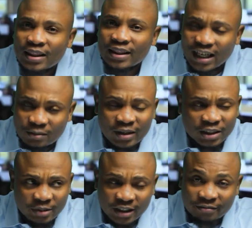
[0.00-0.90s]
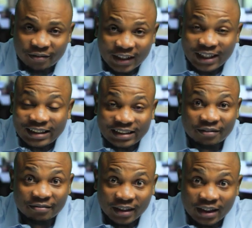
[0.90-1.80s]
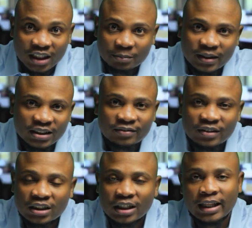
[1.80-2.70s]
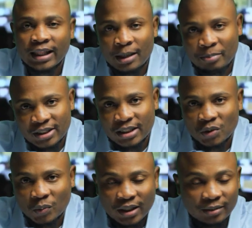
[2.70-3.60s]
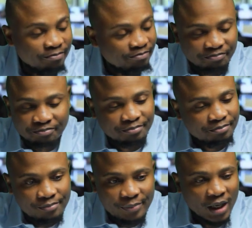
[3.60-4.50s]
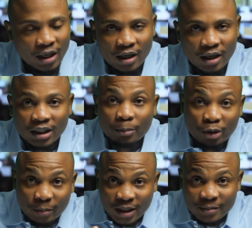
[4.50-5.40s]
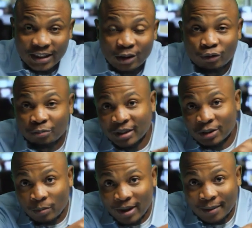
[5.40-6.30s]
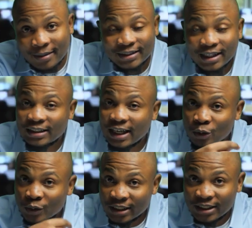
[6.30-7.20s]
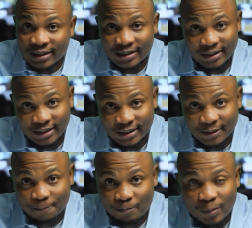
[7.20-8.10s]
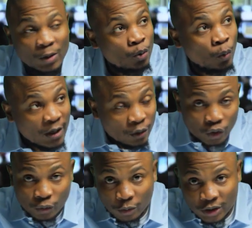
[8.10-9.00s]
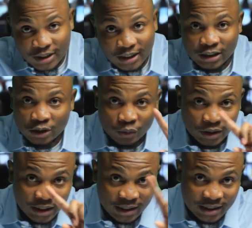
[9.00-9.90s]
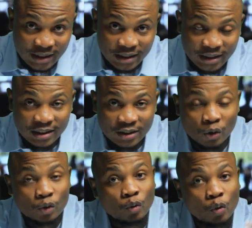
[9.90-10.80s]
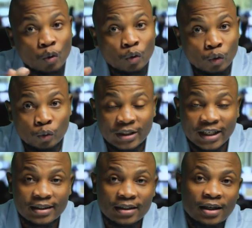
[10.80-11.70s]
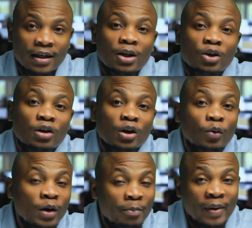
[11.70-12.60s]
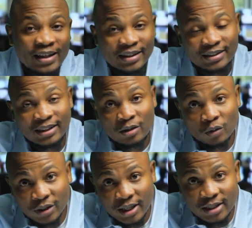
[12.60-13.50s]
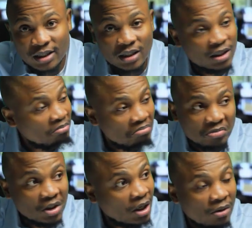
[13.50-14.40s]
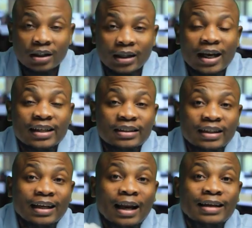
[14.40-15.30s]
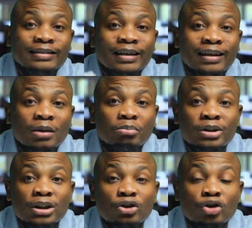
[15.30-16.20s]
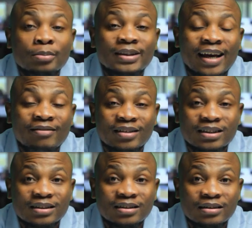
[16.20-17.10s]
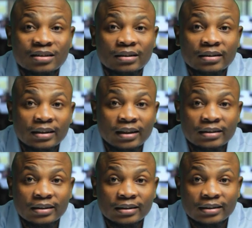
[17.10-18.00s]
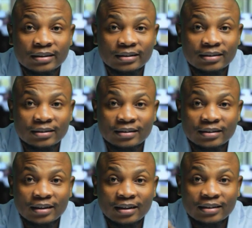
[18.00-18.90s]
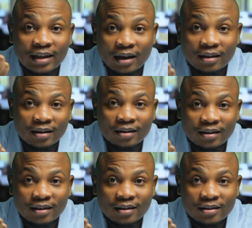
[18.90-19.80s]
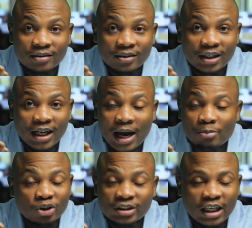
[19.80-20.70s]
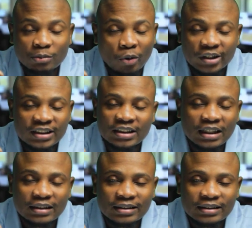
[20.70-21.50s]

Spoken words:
that must be a very expensive t-shirt that person is wearing. The problem is that you've been to Marawastat and you didn't see it. You went to small street, you didn't see it. So you concluded you can only buy this thing authentic. You can. The Nigerian boutique shops have it. Here it is. Here. Okay, I'm not just pointing